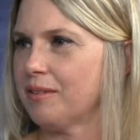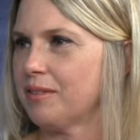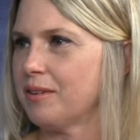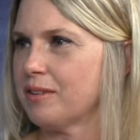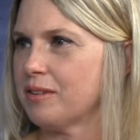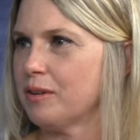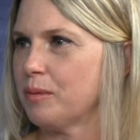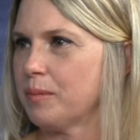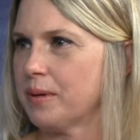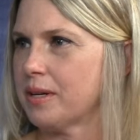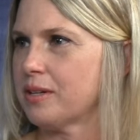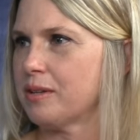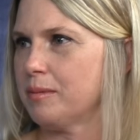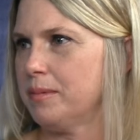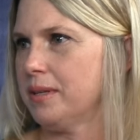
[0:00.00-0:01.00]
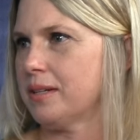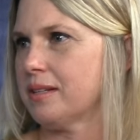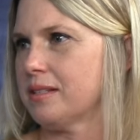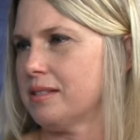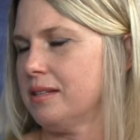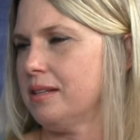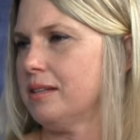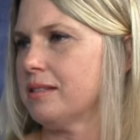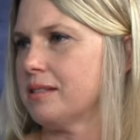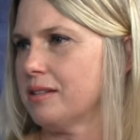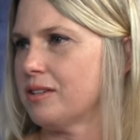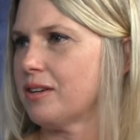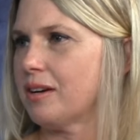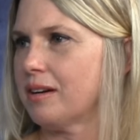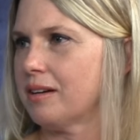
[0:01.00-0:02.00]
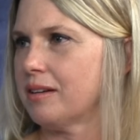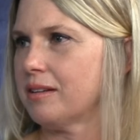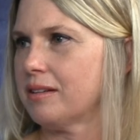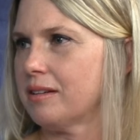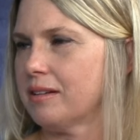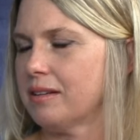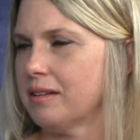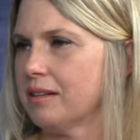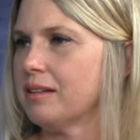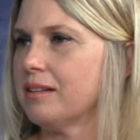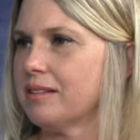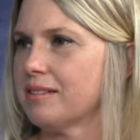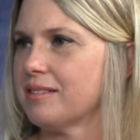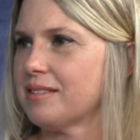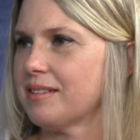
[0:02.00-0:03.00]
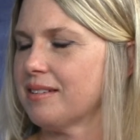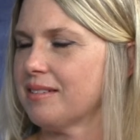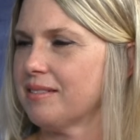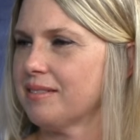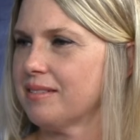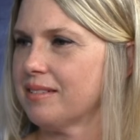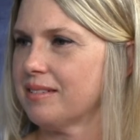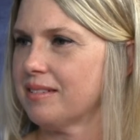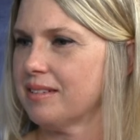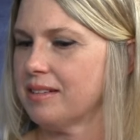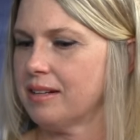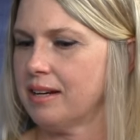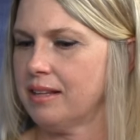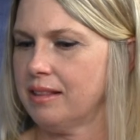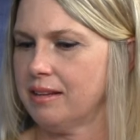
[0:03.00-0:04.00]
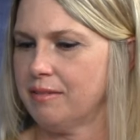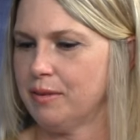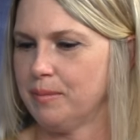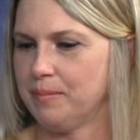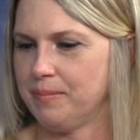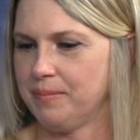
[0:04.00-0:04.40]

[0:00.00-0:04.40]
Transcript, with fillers: There's no pressure because He's in charge. So, well, thank you very much.